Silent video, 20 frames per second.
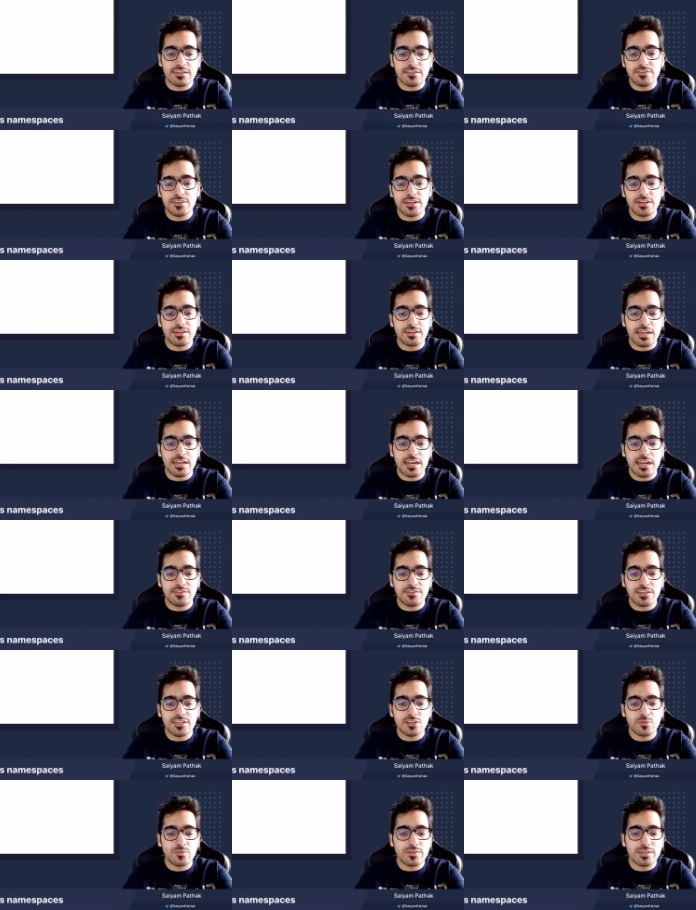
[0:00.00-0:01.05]
we are
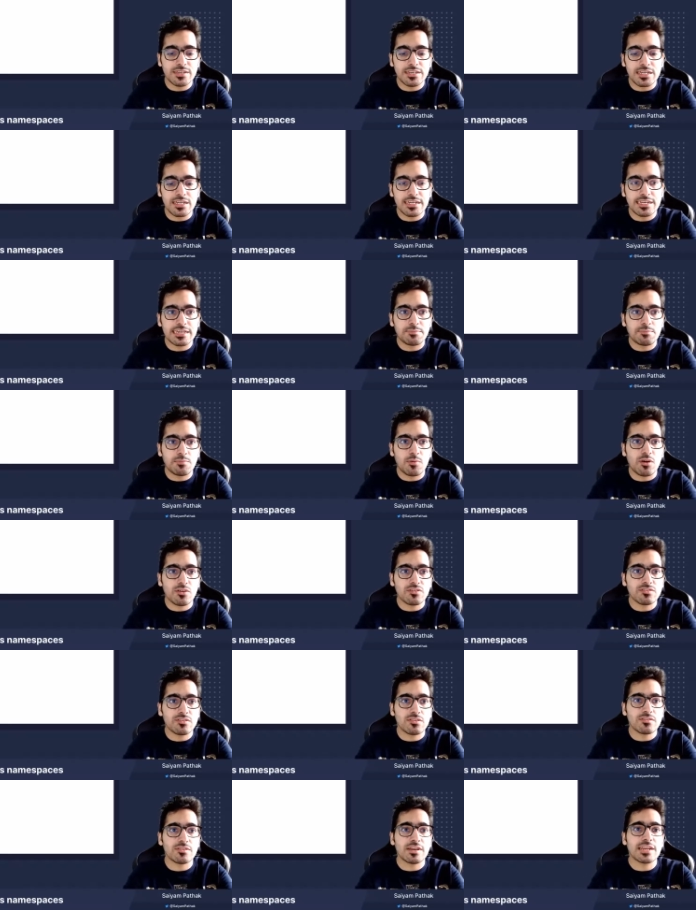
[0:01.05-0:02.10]
having kubectl get
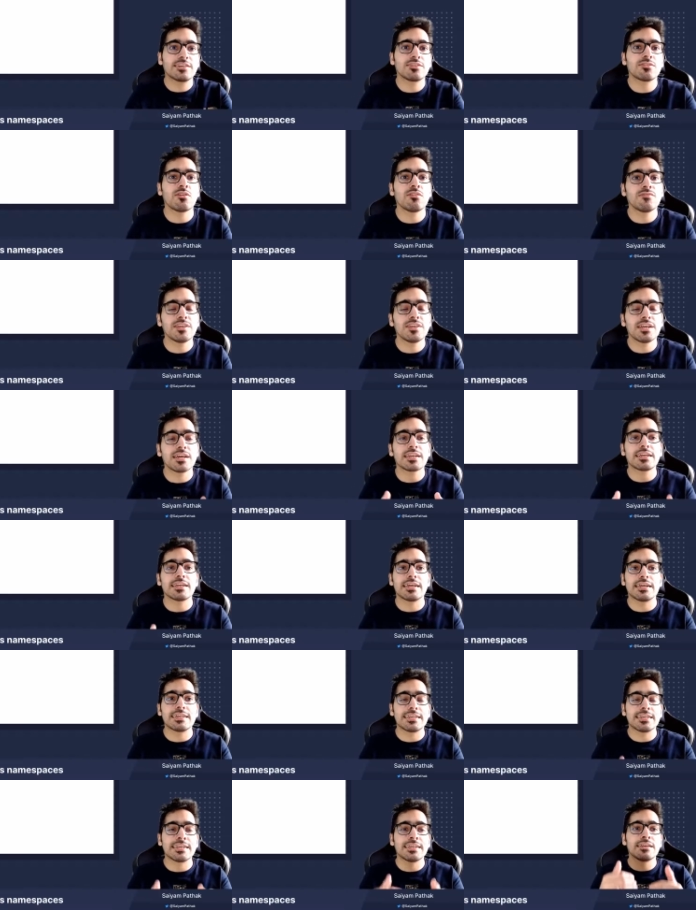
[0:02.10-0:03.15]
pods right now we are
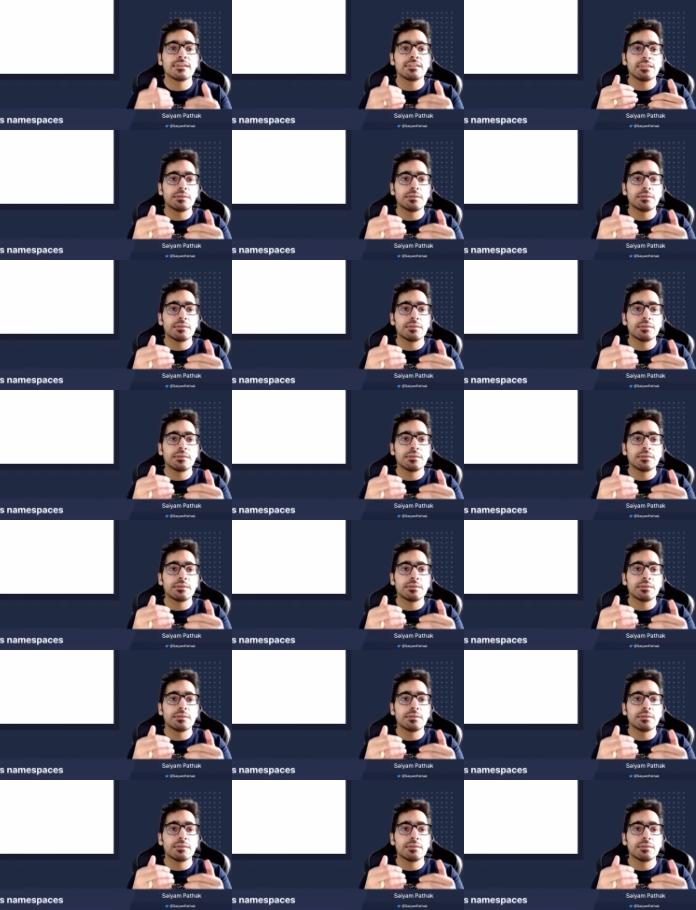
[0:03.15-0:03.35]
getting